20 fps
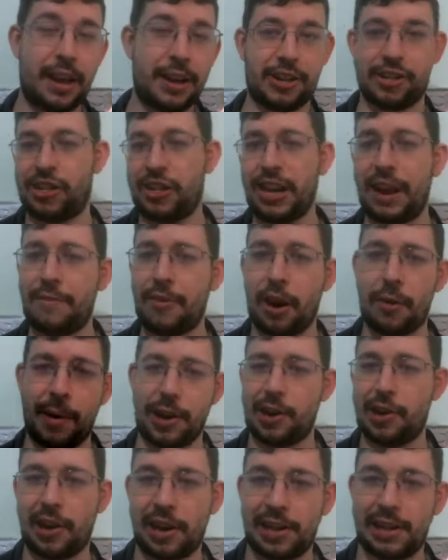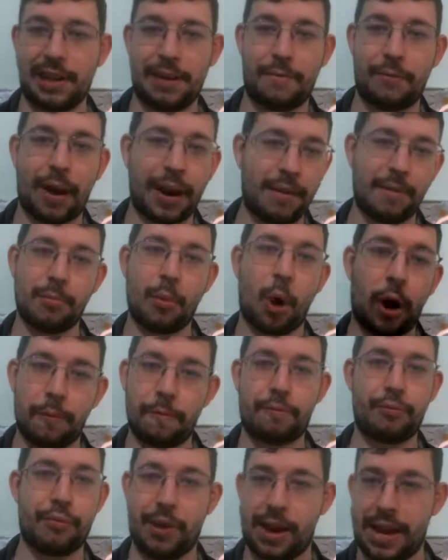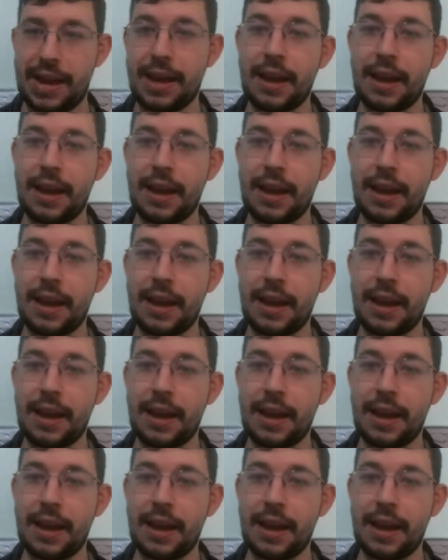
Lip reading: because you never know when you're going to leave one of them on pre,